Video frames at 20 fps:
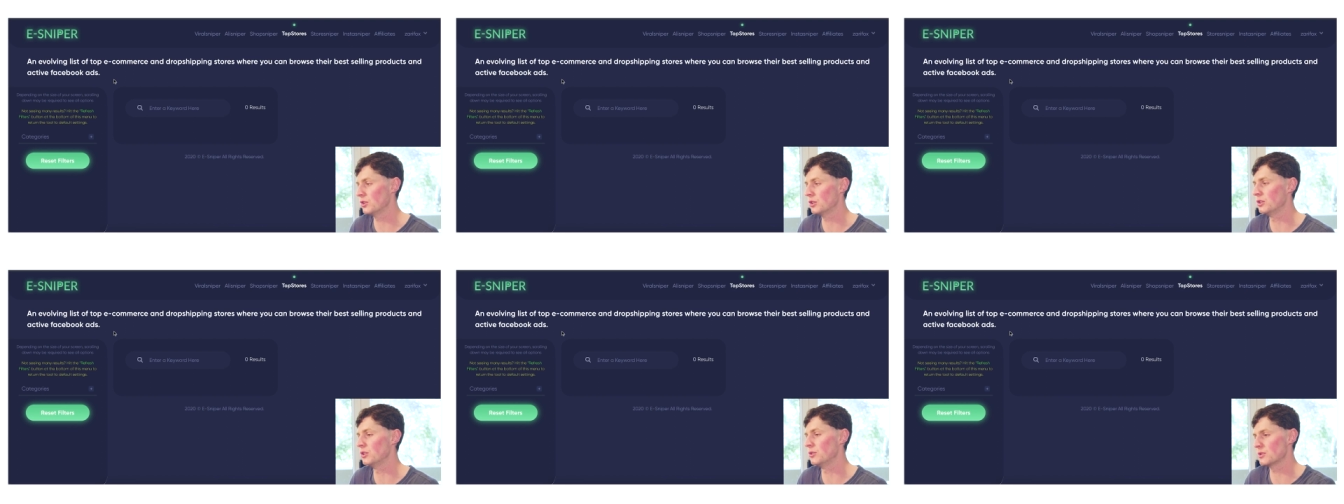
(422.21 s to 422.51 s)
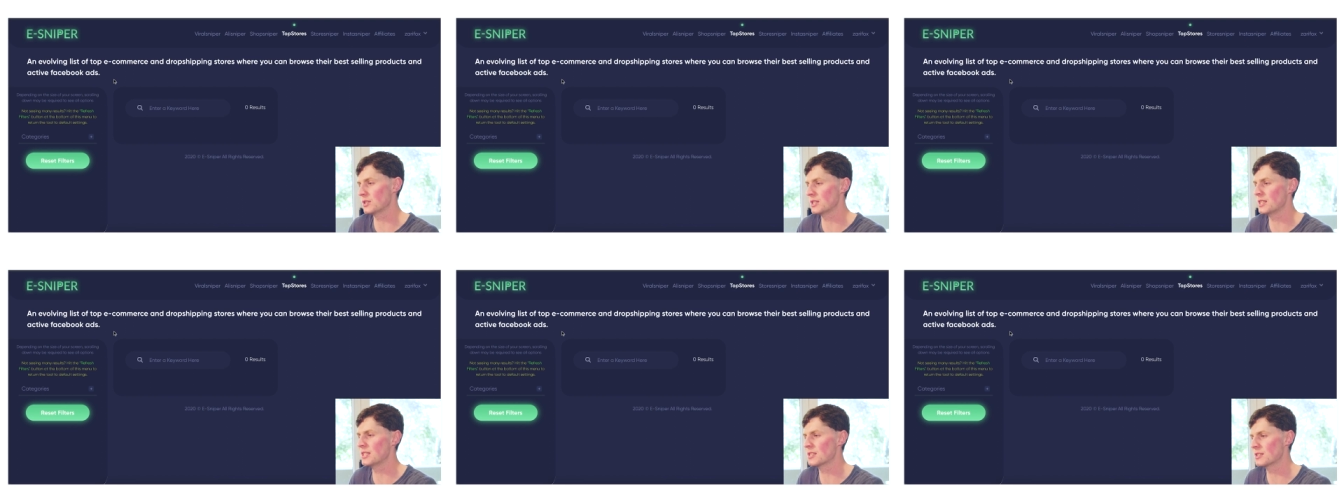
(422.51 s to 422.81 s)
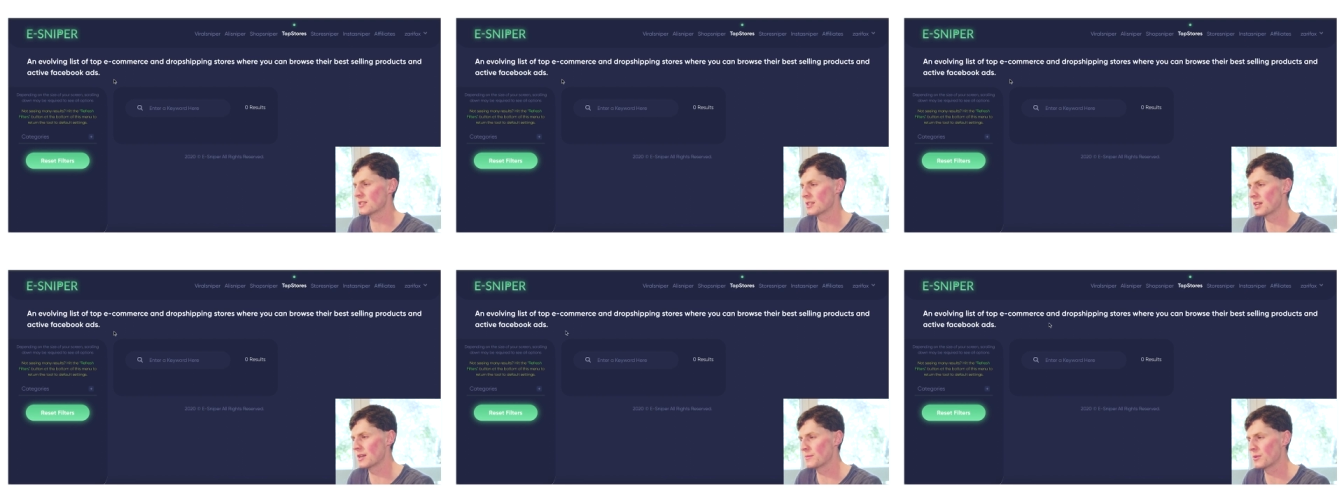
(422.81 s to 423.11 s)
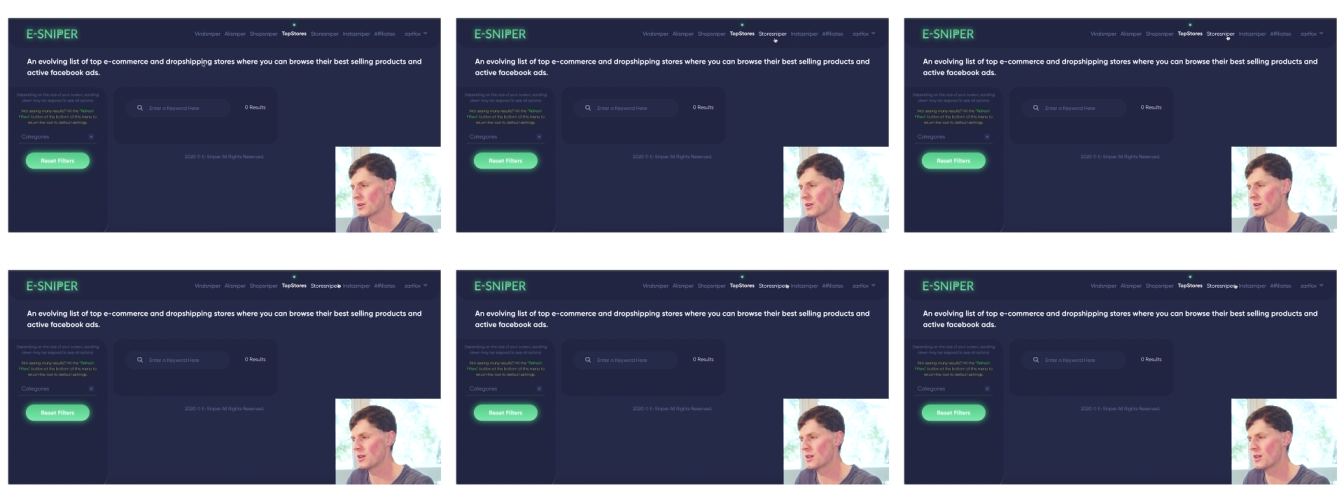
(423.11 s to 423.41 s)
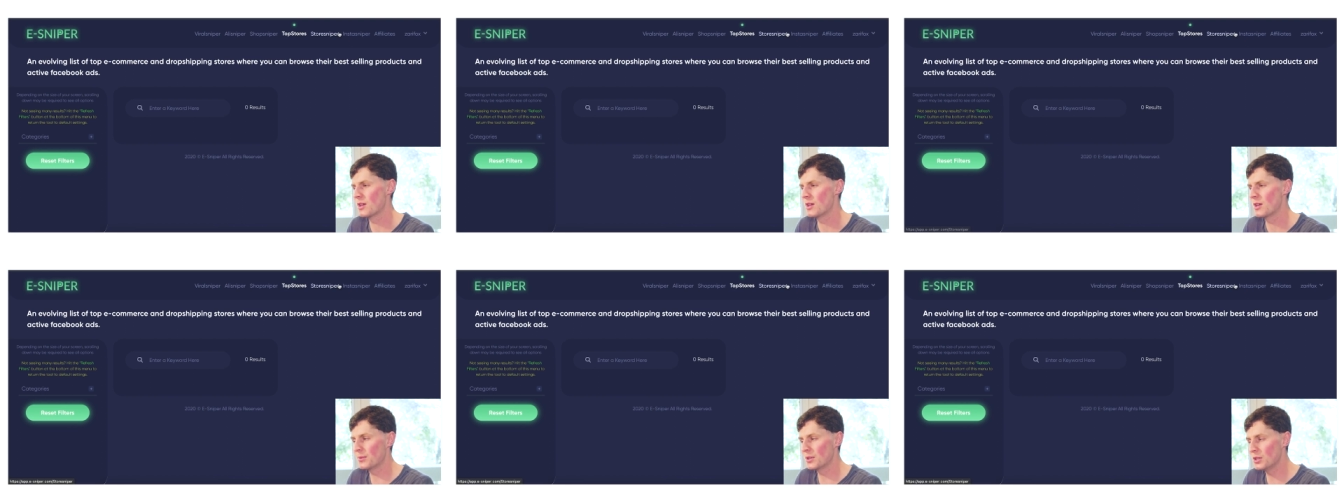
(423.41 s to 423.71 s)
you can use eSniper
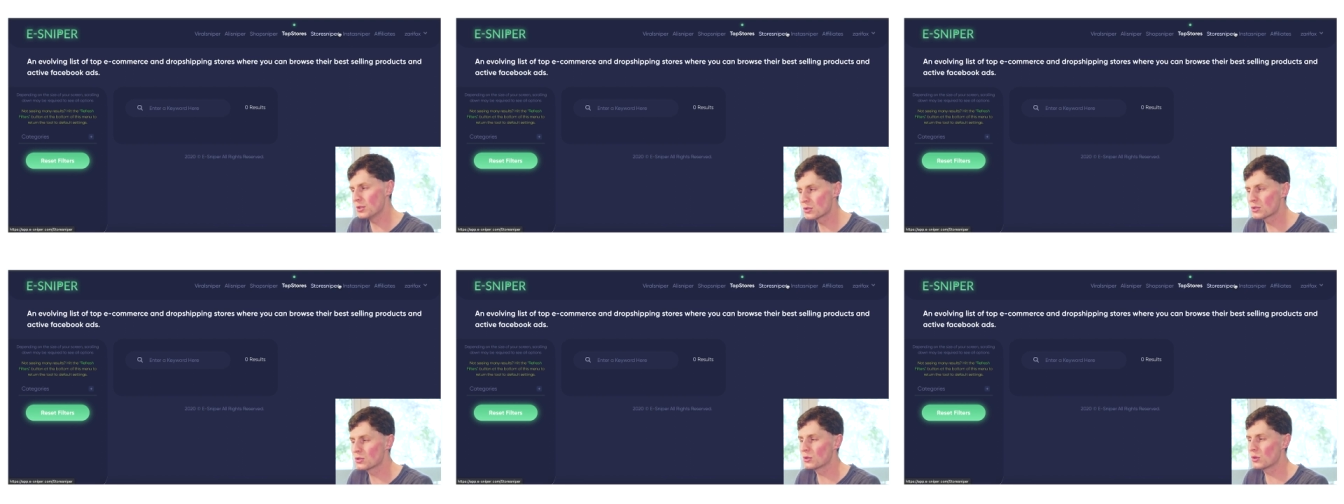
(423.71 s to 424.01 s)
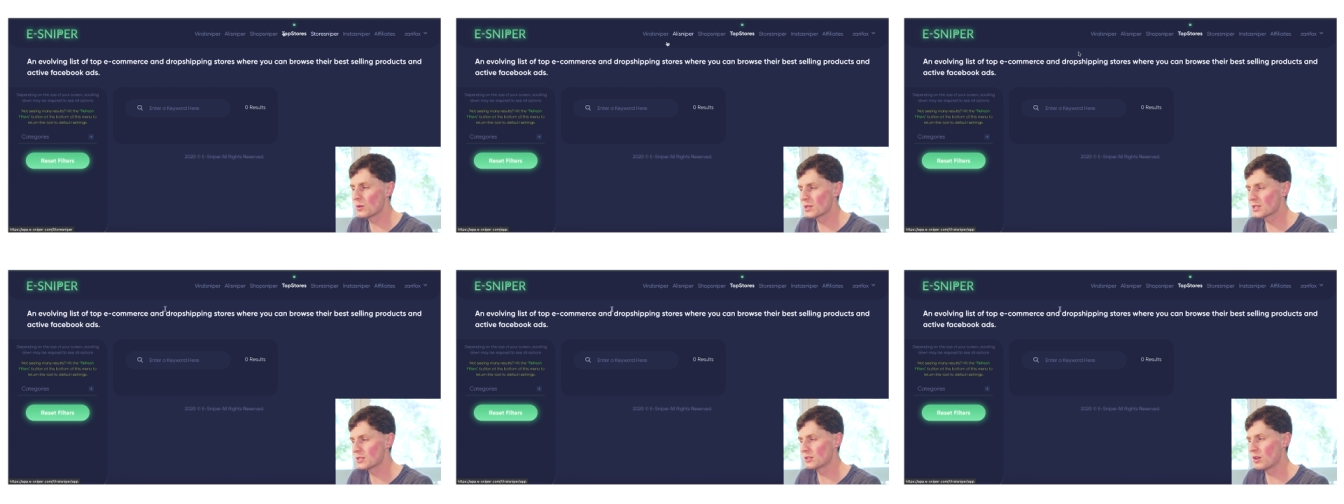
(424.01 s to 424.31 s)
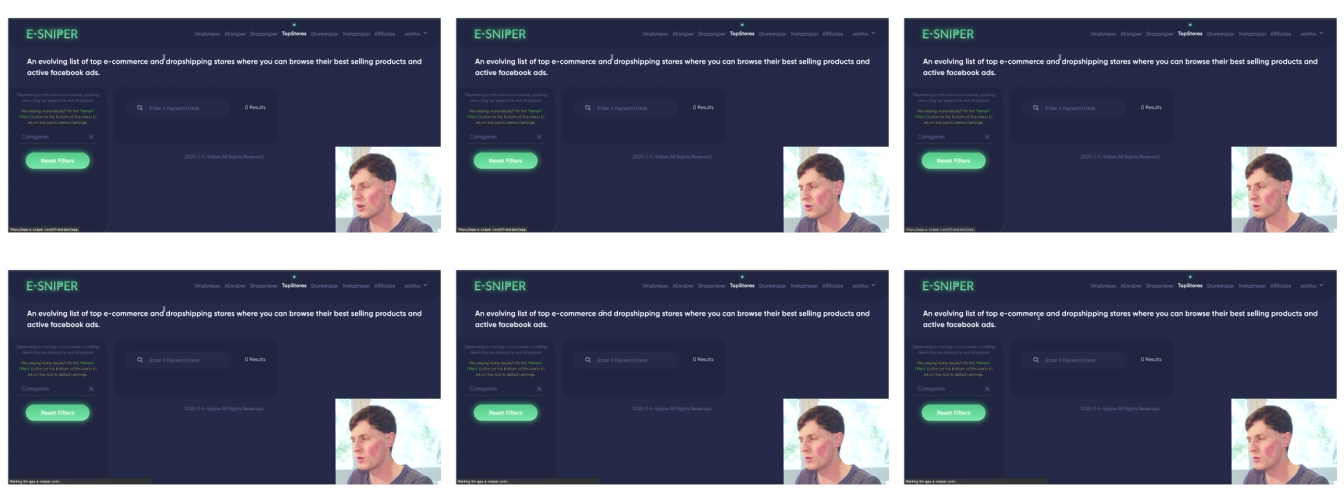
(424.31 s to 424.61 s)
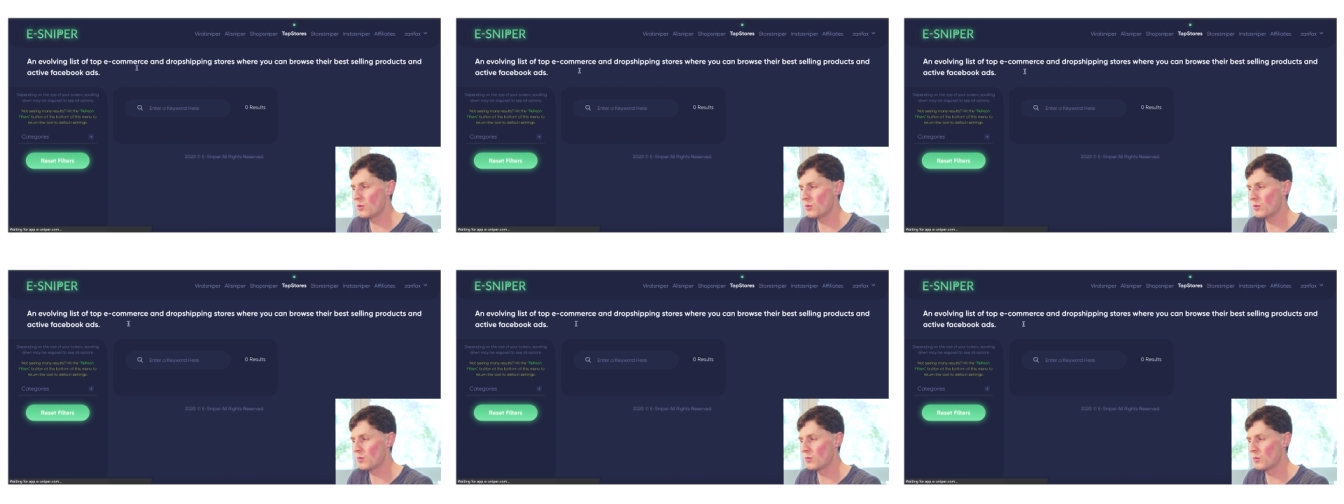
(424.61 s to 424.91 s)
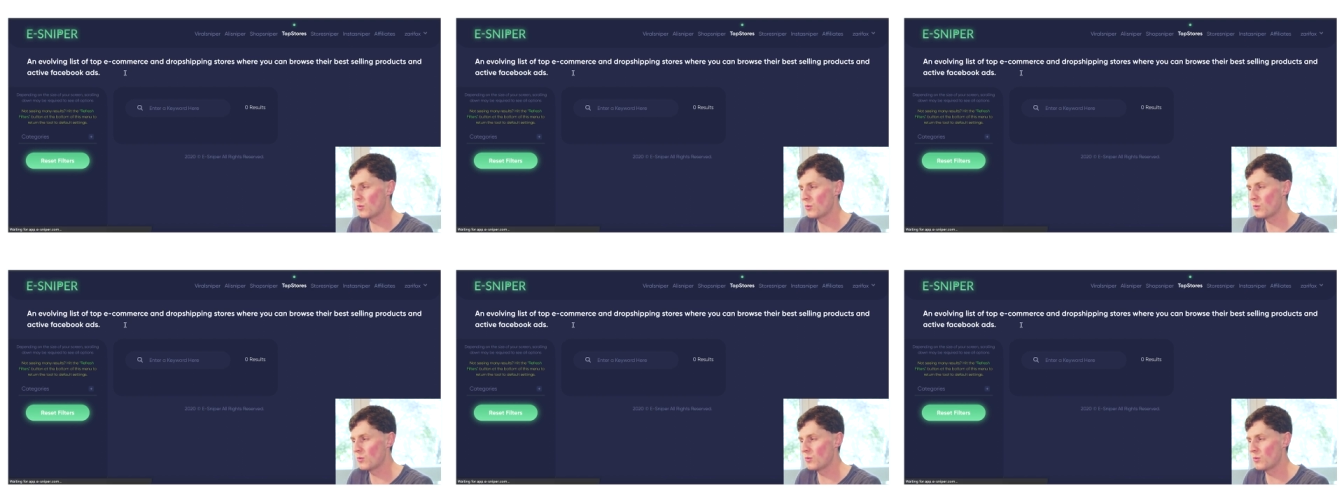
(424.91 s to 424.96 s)
but you should always know